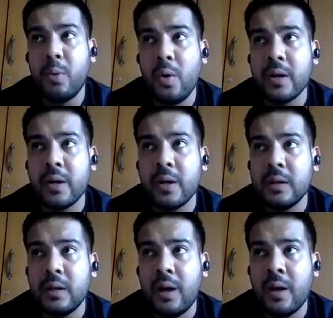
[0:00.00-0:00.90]
more,
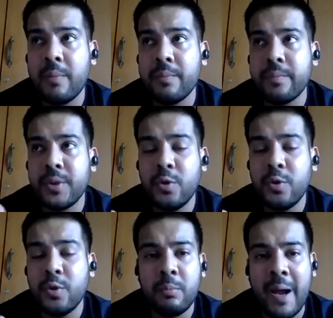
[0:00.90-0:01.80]

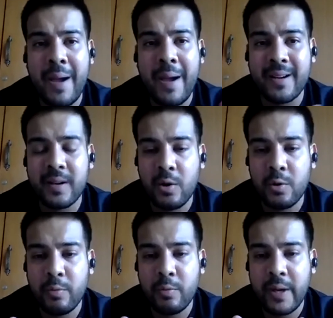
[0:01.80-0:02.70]
my
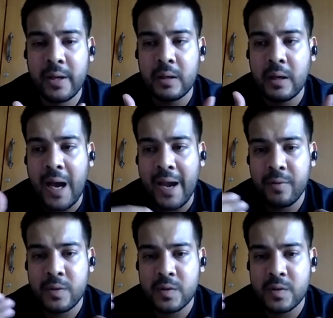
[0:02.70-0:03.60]
background, where
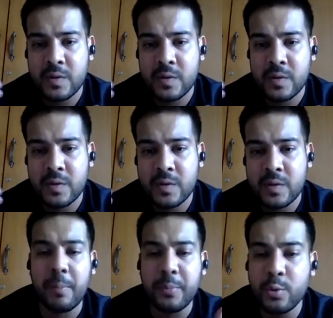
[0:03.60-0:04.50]
I was
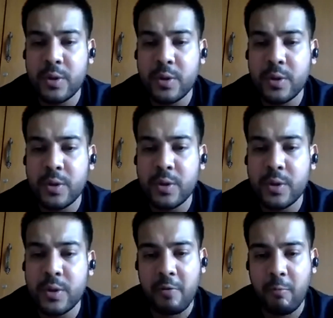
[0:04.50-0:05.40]
constantly uprooted
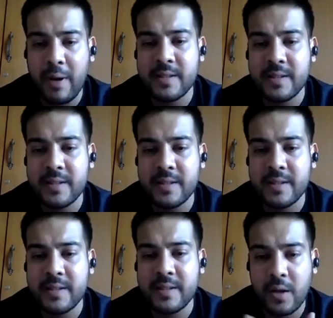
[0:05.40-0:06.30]
from one
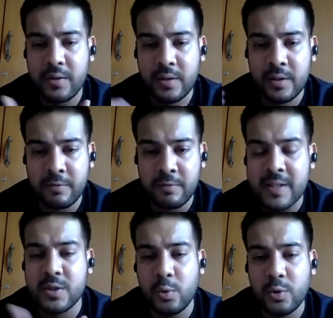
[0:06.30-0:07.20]
city to another,
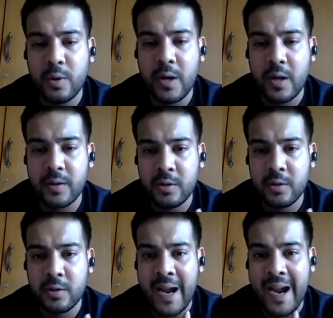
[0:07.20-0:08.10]
one school to
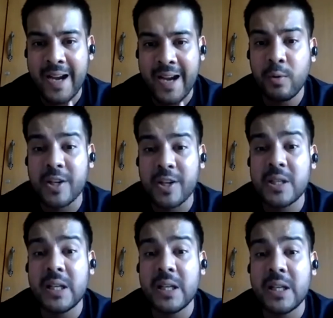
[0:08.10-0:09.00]
another, where I had to
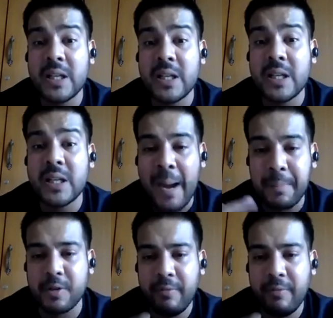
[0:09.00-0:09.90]
actually
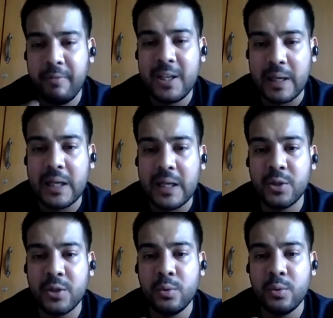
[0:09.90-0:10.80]
adapt very
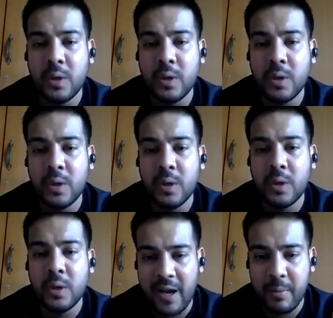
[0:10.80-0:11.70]
quickly to a new
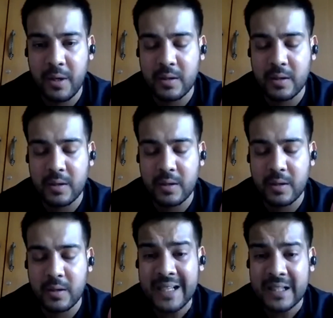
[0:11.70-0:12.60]
environment,
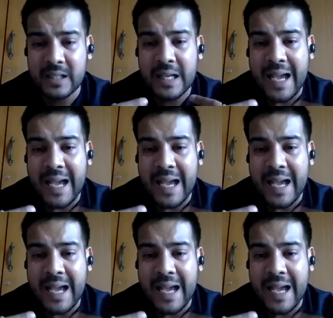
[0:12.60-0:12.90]
right?